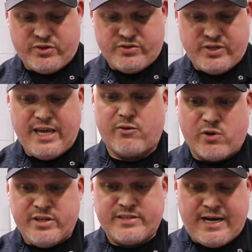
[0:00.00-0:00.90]
because you can't
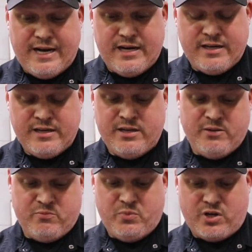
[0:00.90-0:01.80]
run tie
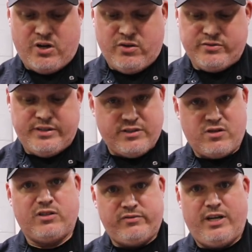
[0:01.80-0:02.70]
because the
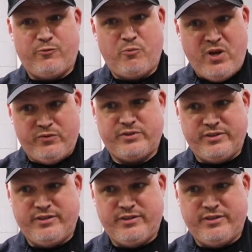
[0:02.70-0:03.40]
exhaust valve will melt